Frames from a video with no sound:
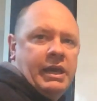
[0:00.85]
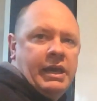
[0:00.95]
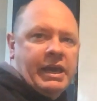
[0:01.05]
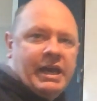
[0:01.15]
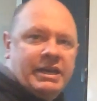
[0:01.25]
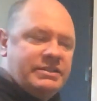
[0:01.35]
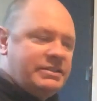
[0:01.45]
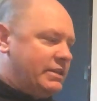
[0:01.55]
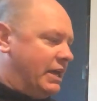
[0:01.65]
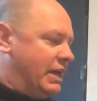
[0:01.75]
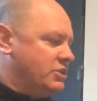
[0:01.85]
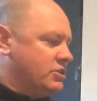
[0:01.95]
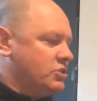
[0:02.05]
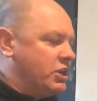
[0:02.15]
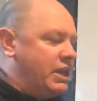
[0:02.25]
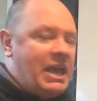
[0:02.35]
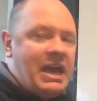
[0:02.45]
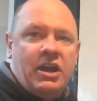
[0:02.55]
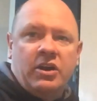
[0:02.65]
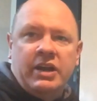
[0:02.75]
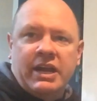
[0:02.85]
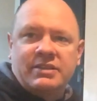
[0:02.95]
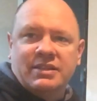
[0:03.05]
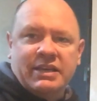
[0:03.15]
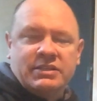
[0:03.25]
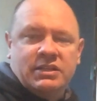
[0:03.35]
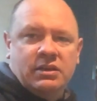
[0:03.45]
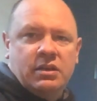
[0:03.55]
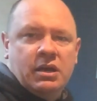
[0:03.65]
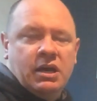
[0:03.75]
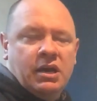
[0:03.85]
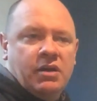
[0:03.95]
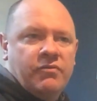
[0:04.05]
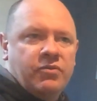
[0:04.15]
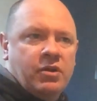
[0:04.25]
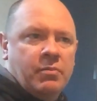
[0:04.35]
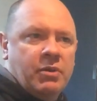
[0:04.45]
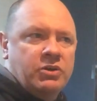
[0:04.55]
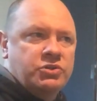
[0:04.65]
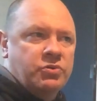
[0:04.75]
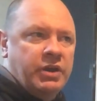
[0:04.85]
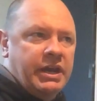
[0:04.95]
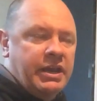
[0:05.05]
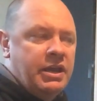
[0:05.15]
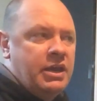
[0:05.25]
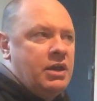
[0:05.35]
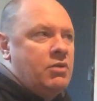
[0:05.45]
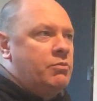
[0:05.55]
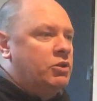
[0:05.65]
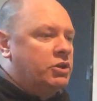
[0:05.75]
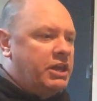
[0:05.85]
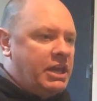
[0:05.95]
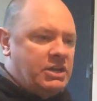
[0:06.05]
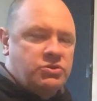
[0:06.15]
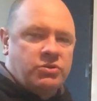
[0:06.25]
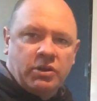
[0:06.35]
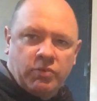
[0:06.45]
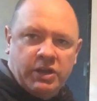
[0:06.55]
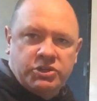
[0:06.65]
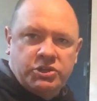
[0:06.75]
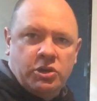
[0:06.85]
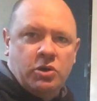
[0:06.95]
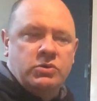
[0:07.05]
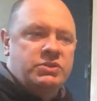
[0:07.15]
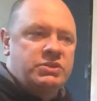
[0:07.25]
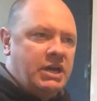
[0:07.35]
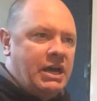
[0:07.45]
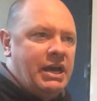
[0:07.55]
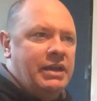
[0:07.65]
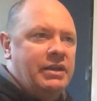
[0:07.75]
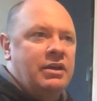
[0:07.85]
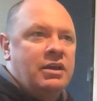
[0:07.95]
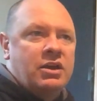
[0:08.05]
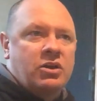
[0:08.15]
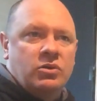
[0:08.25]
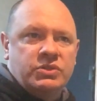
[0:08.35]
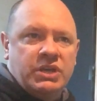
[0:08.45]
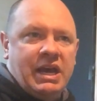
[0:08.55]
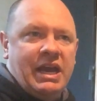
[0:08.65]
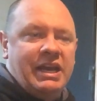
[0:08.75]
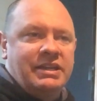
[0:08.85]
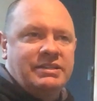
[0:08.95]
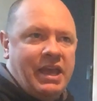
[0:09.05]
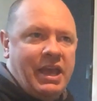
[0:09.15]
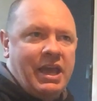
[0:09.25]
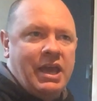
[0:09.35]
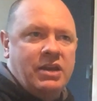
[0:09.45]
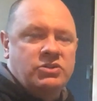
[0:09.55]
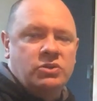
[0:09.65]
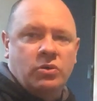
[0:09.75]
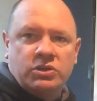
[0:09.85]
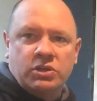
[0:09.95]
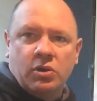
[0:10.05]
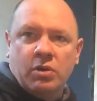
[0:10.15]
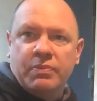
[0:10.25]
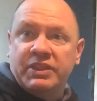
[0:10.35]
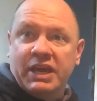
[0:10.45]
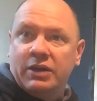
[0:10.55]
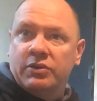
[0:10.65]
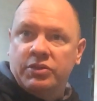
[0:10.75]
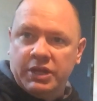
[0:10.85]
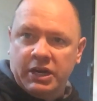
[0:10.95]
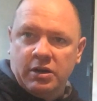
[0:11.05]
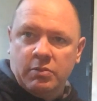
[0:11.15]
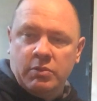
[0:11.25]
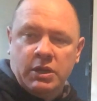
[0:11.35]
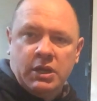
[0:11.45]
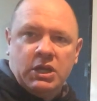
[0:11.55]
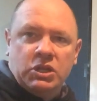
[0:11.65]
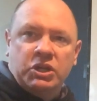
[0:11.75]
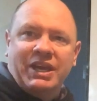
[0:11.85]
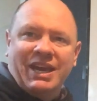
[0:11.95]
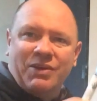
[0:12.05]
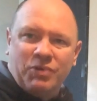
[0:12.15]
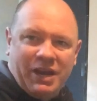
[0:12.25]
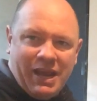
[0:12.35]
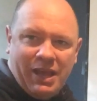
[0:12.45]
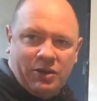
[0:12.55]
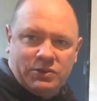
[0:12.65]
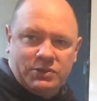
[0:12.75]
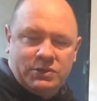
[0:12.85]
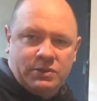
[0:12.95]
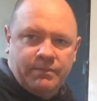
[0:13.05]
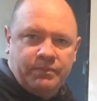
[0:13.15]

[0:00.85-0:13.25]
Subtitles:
Hey guys, just looking at our next lesson from our trig. We've been looking at trig ratios, sine, cosine, tan, SOHCAHTOA, Pythagorean theorem, looking at right angles.